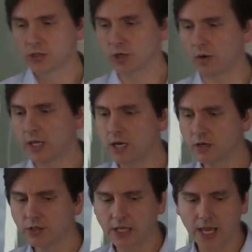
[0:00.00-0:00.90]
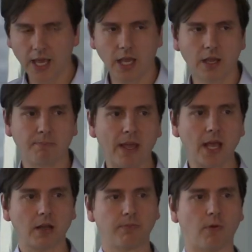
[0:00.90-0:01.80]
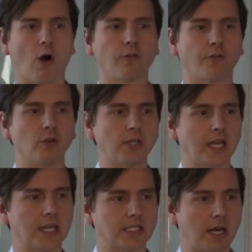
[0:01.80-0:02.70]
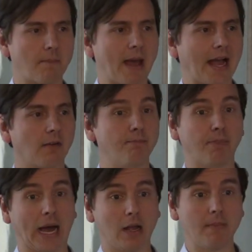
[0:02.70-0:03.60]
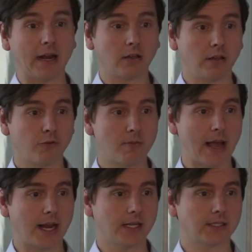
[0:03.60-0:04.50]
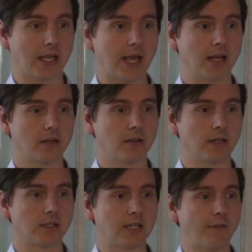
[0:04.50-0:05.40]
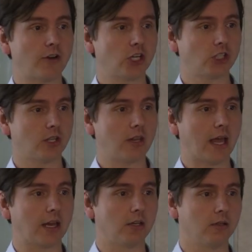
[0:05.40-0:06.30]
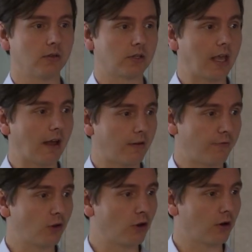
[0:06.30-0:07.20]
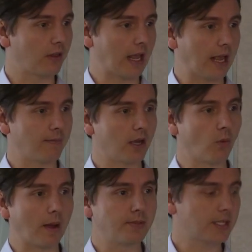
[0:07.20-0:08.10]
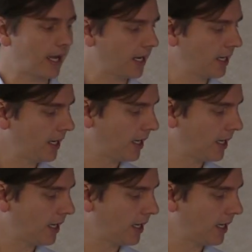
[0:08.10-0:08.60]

So here's a big overview, taking a step back, of biomedical informatics and the definition that you'll get if you go to the JAMIA website.